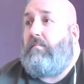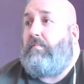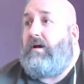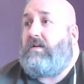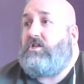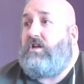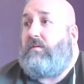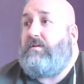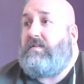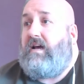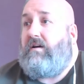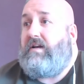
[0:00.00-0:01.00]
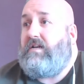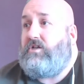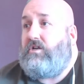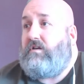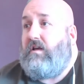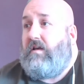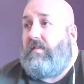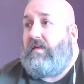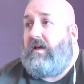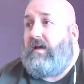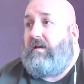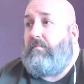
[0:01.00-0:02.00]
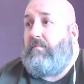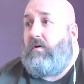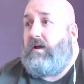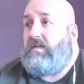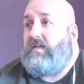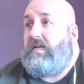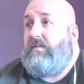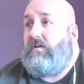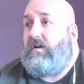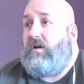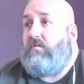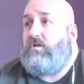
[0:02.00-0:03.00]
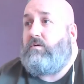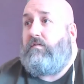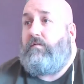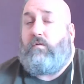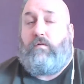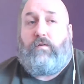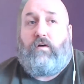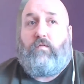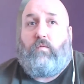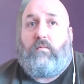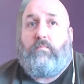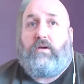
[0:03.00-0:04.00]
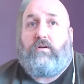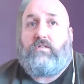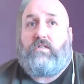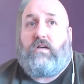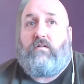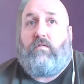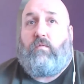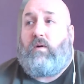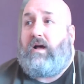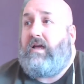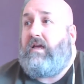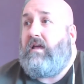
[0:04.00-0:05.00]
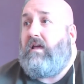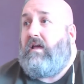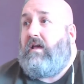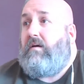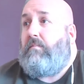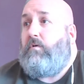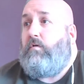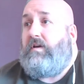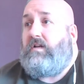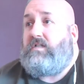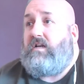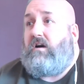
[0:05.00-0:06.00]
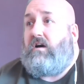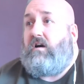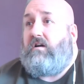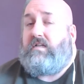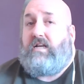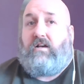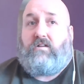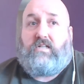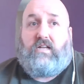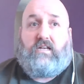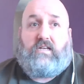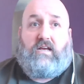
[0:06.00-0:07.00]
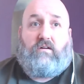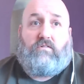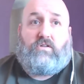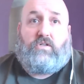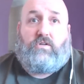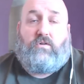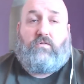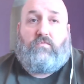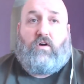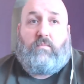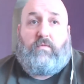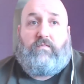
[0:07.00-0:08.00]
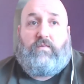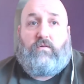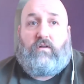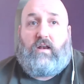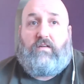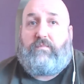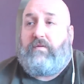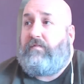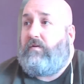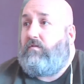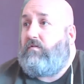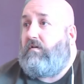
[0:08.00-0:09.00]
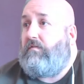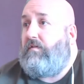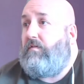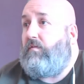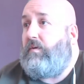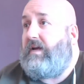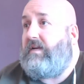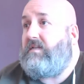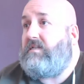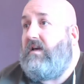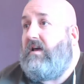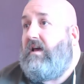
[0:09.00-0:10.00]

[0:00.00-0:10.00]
But as Schlupp is out injured, they might either go to a 4-5-1 because they're away, moving Zaha and Townsend down to right midfield and left midfield rather than the wings.